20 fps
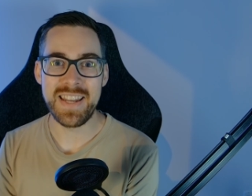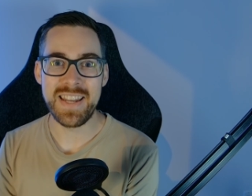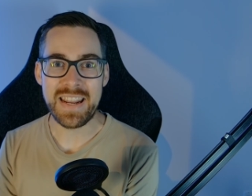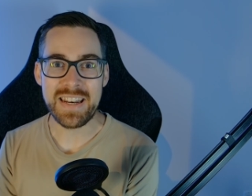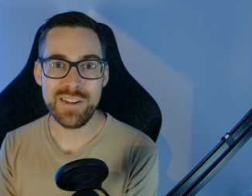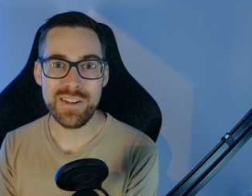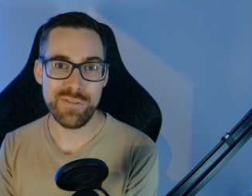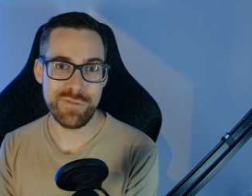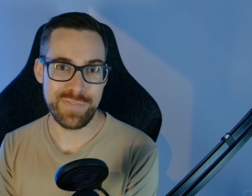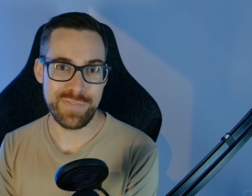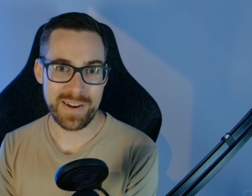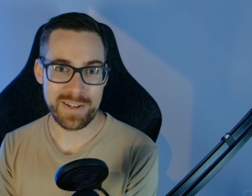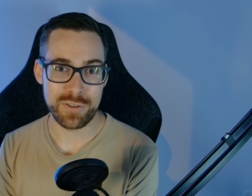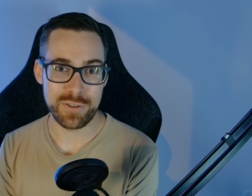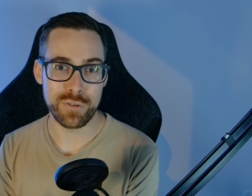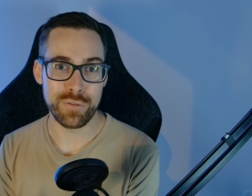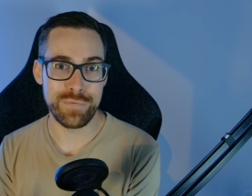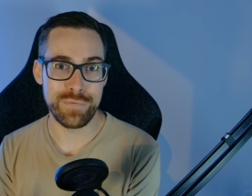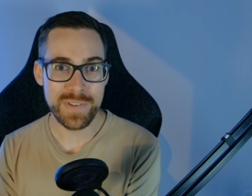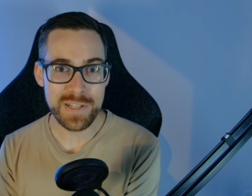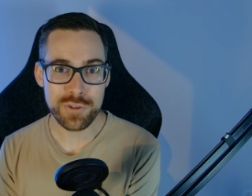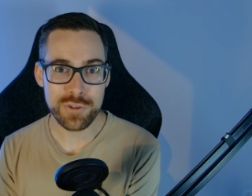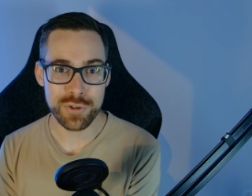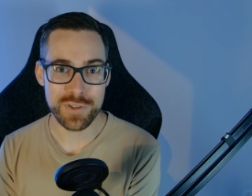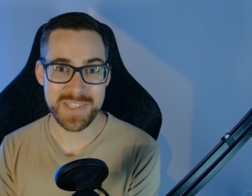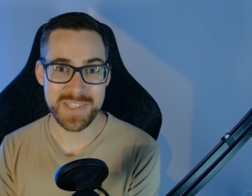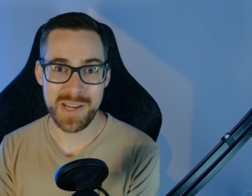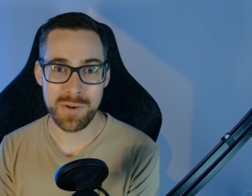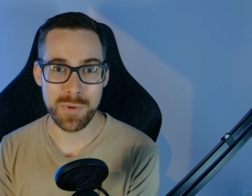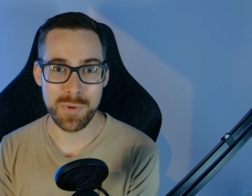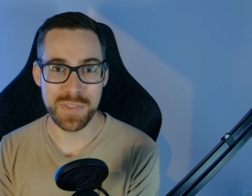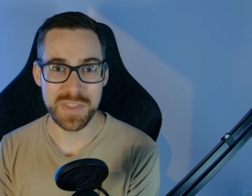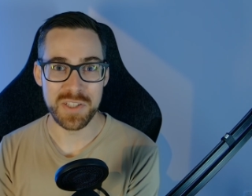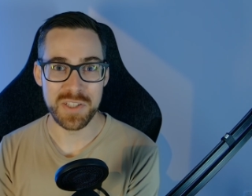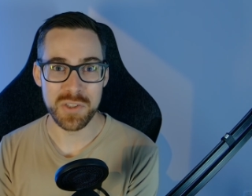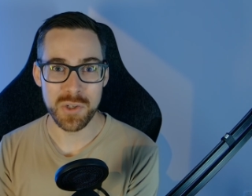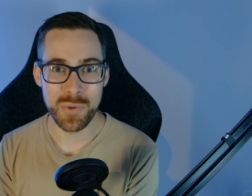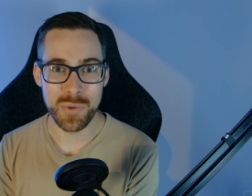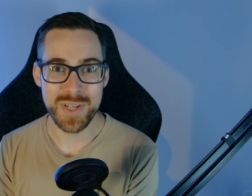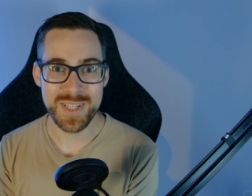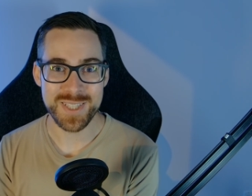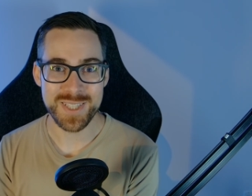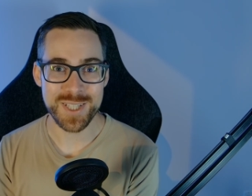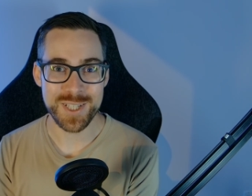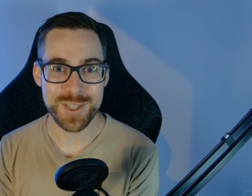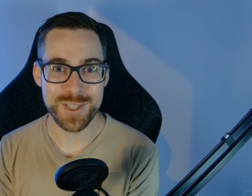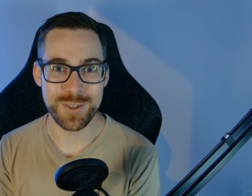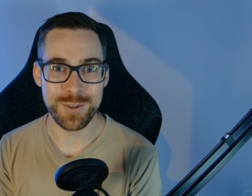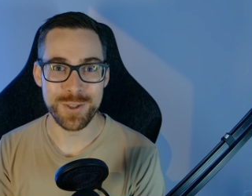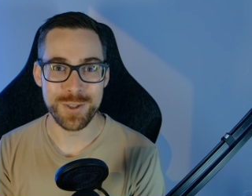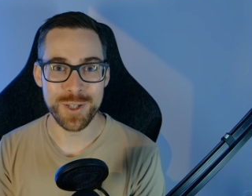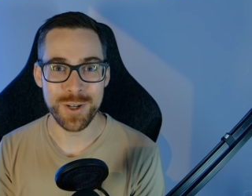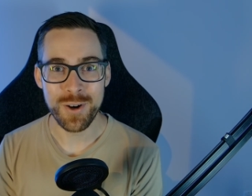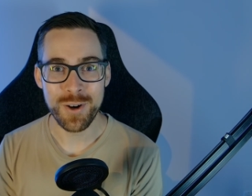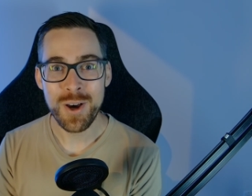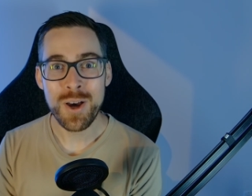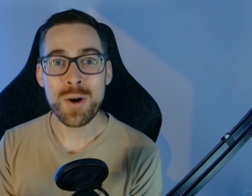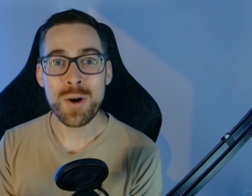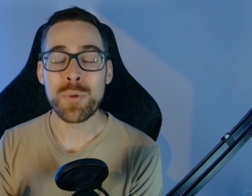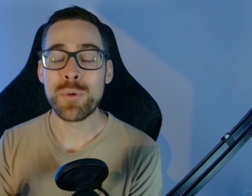native vector feature set with the Noesis Studio,